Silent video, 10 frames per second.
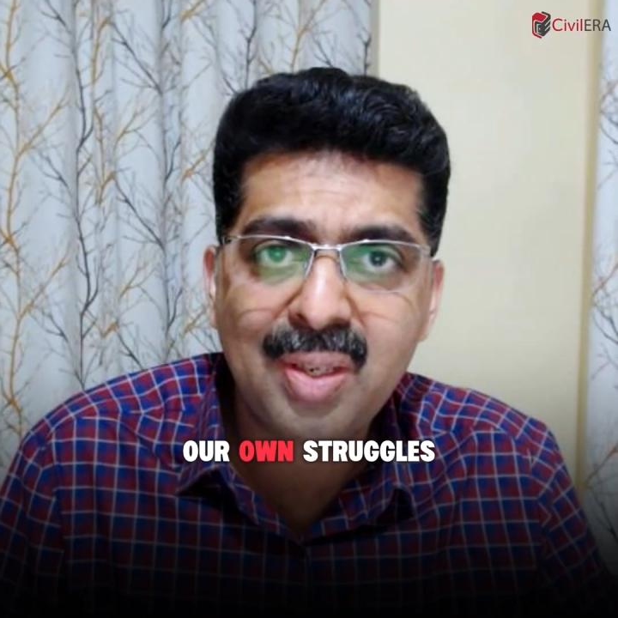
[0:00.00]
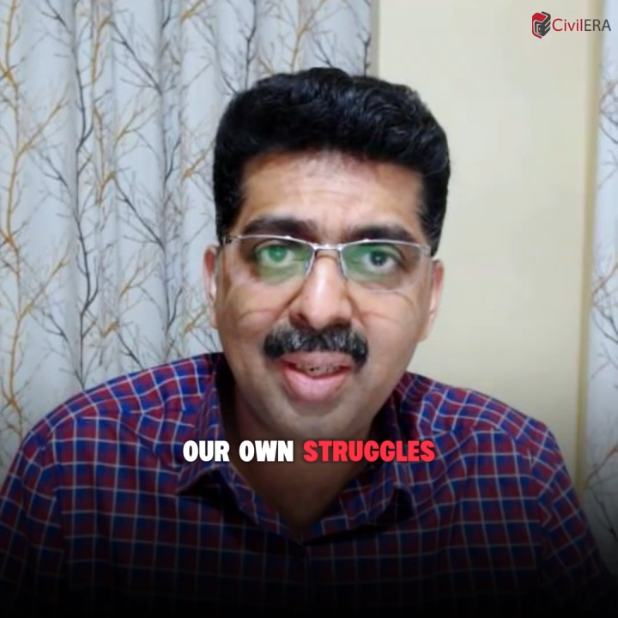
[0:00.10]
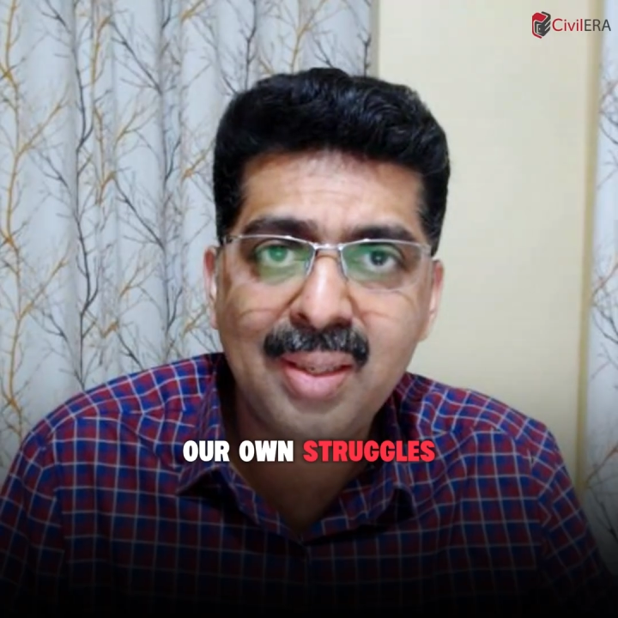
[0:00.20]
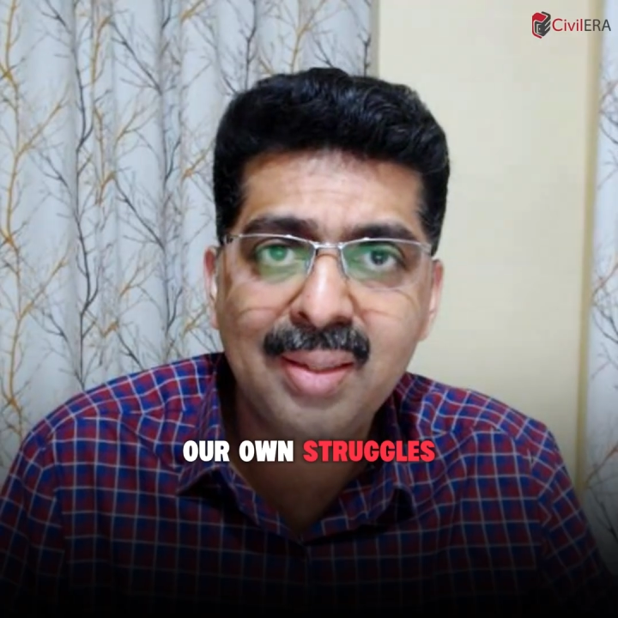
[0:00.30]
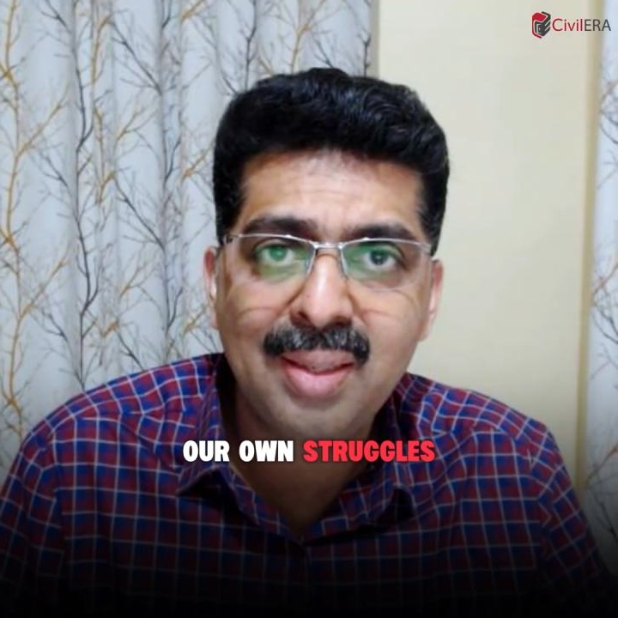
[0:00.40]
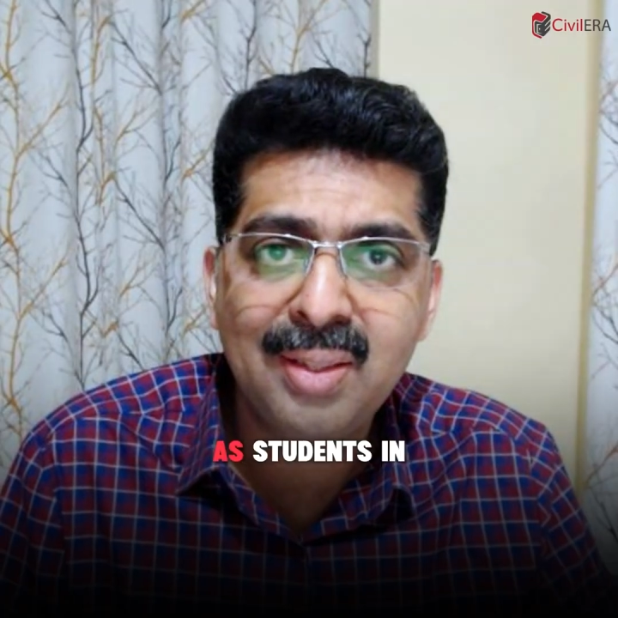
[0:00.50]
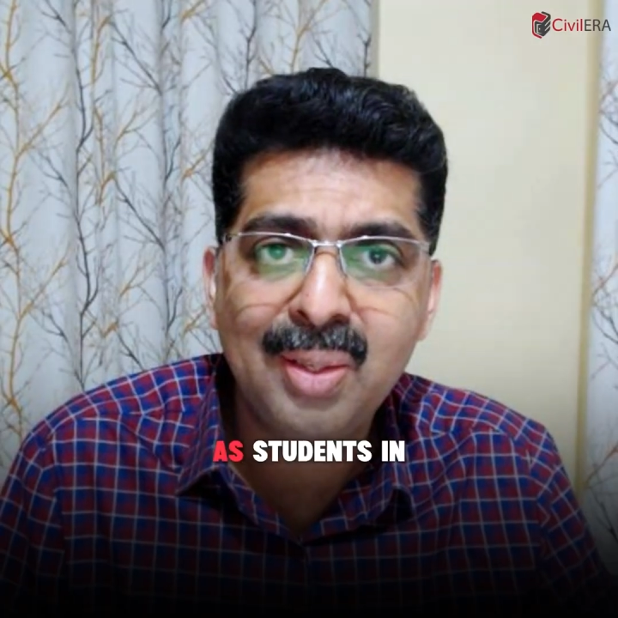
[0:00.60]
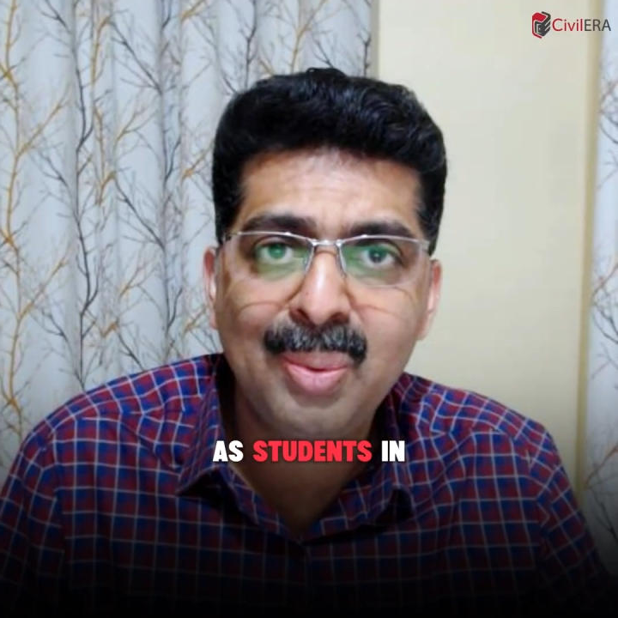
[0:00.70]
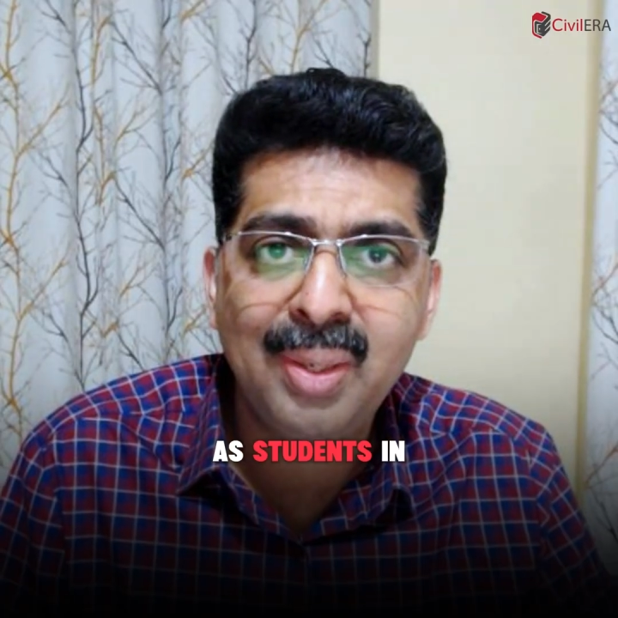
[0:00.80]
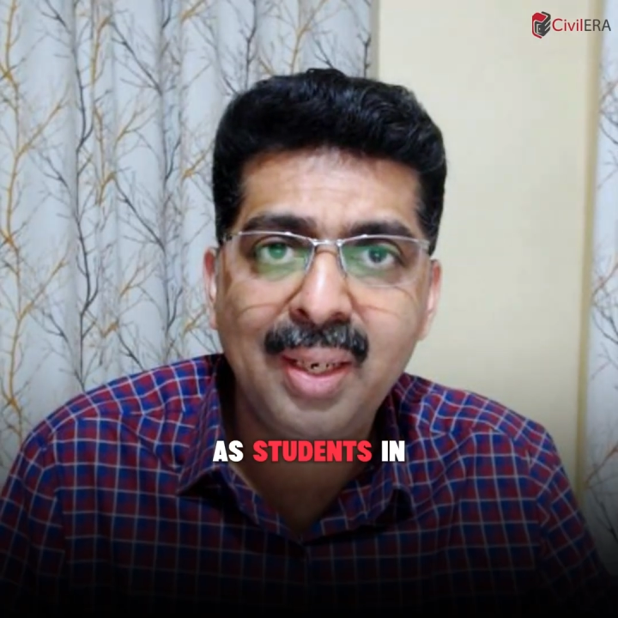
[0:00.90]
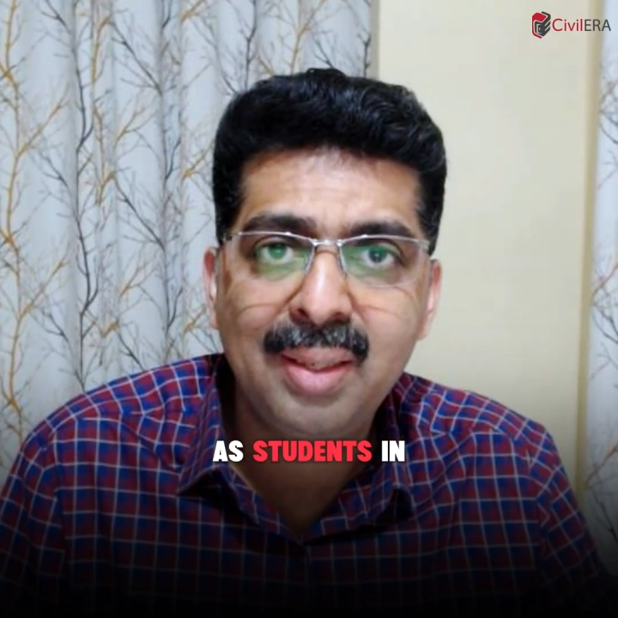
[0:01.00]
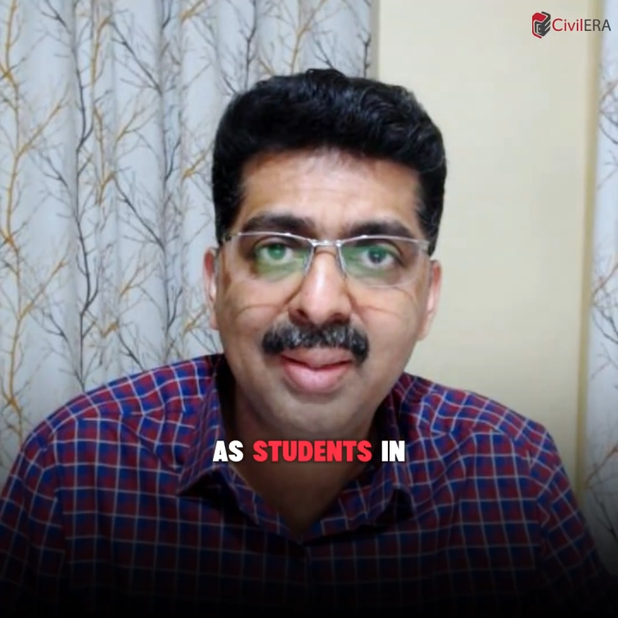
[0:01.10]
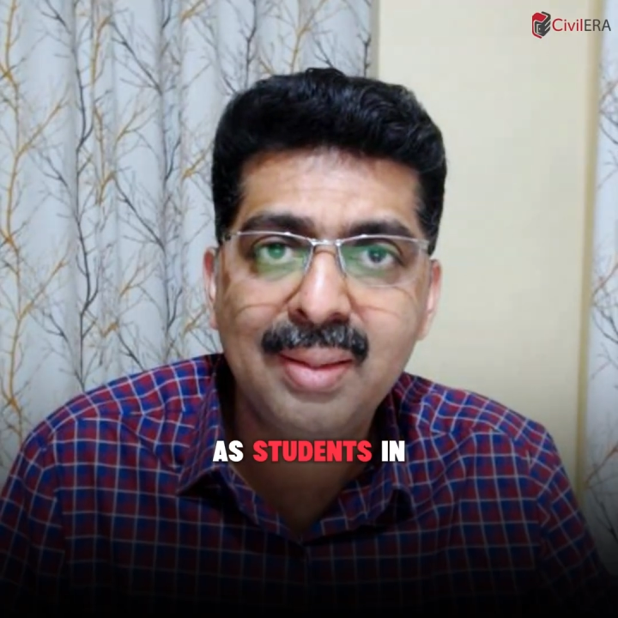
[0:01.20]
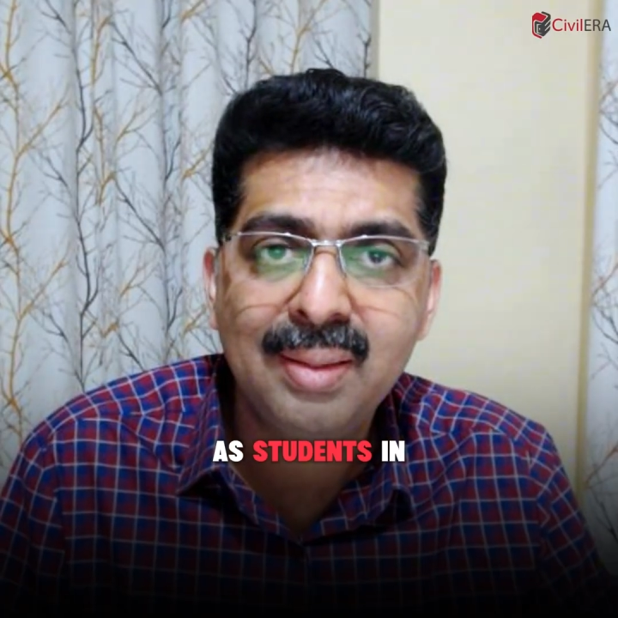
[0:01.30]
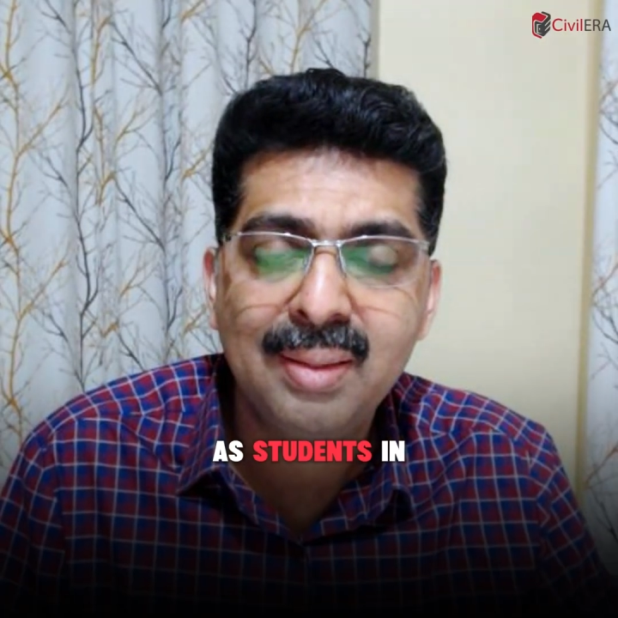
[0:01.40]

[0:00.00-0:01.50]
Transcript: struggles as students